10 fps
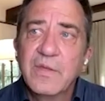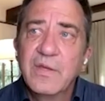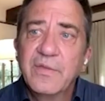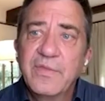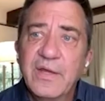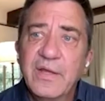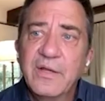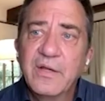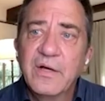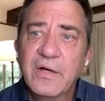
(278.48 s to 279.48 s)
that
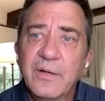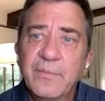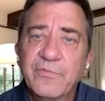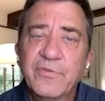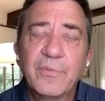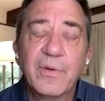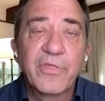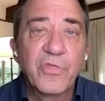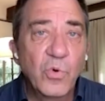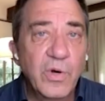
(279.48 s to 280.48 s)
some
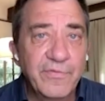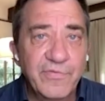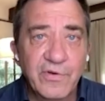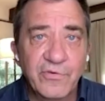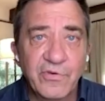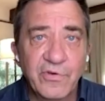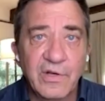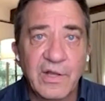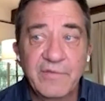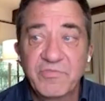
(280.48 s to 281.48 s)
authority figures in your
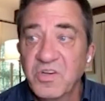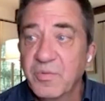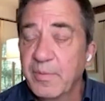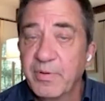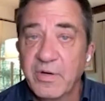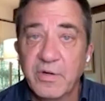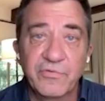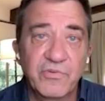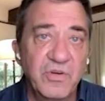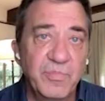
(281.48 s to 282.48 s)
life, could have been parents,
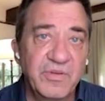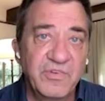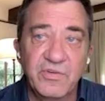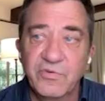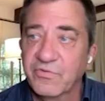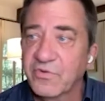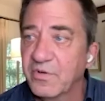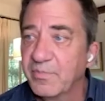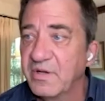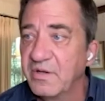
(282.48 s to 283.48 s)
could have been teachers, could
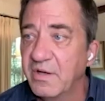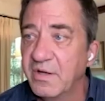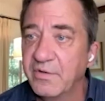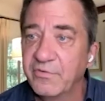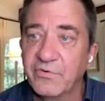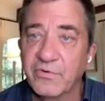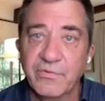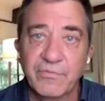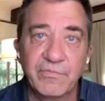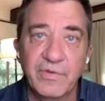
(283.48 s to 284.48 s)
have been nuns or,
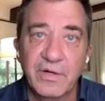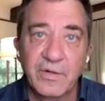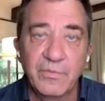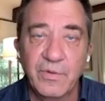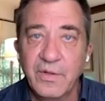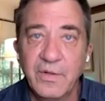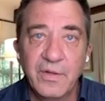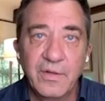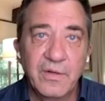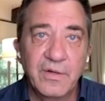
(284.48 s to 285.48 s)
you know,
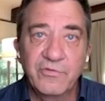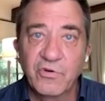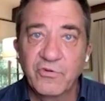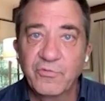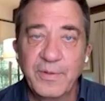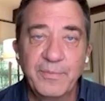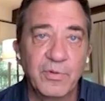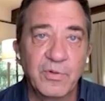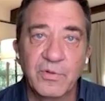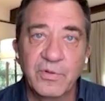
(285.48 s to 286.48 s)
church people,
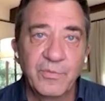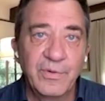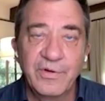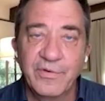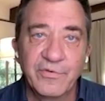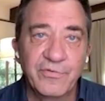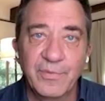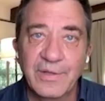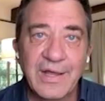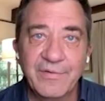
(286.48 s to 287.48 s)
or we hear this from
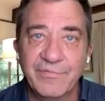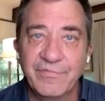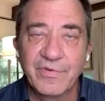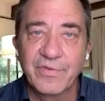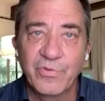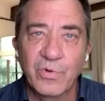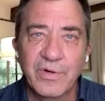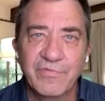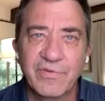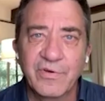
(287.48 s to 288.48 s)
a lot of
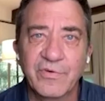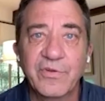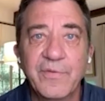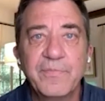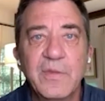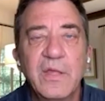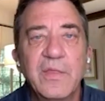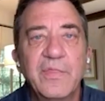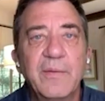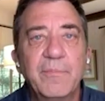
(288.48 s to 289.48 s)
authority figures,
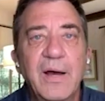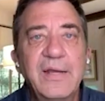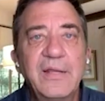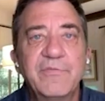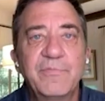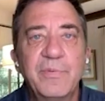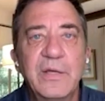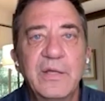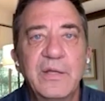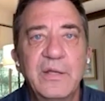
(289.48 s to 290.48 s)
that might have
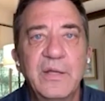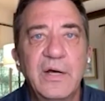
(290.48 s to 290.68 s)
been